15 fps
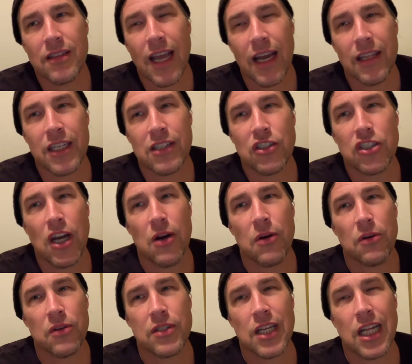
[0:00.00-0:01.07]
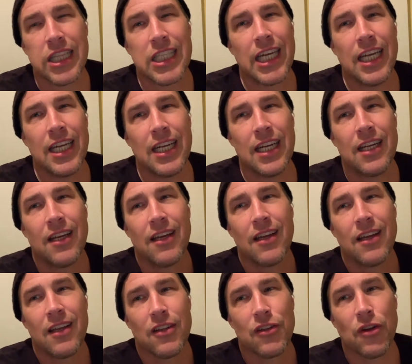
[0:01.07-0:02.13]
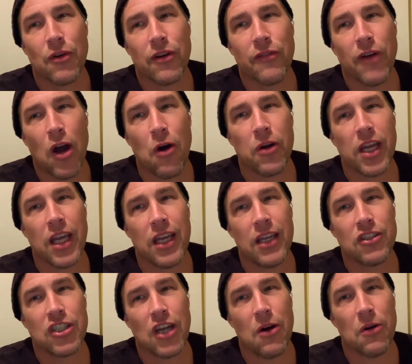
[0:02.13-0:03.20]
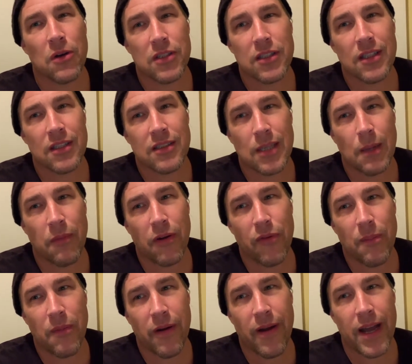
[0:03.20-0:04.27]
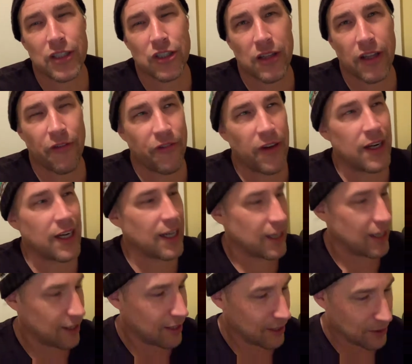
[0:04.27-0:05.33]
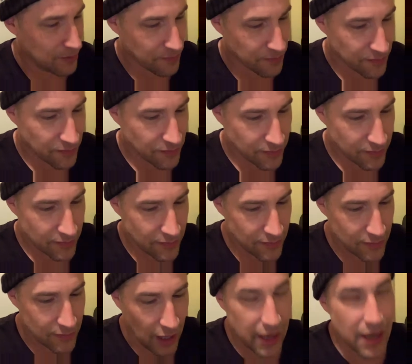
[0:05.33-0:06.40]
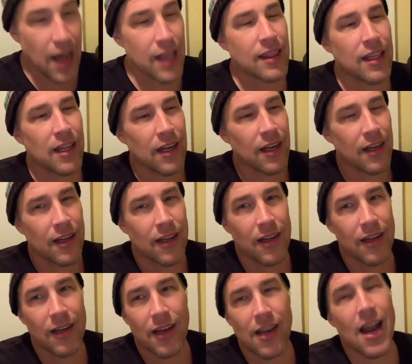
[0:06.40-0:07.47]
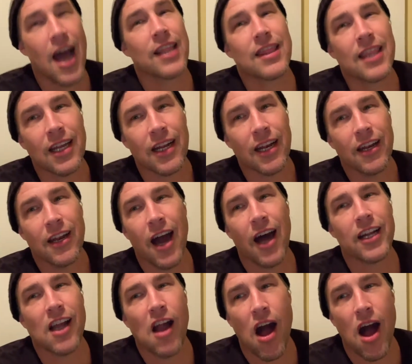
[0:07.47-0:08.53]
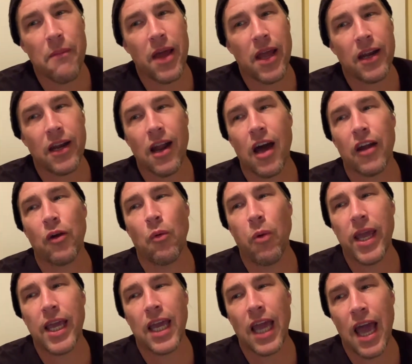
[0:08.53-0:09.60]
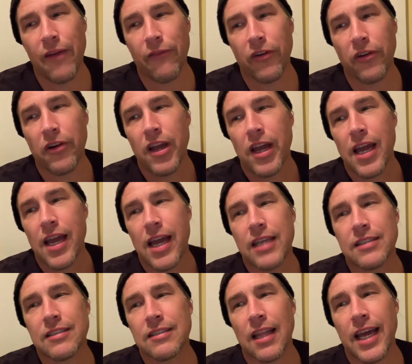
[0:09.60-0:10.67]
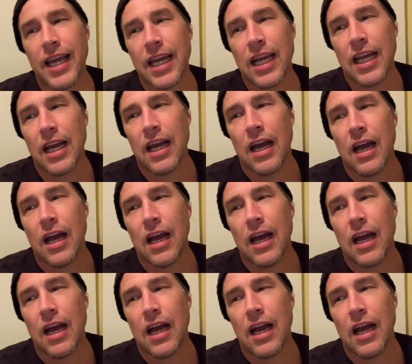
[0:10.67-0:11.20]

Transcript: telling jokes, clean sort of hokey jokes that some of them are actually funny. Nothing, nothing, not a comment, not a wink ever. It's like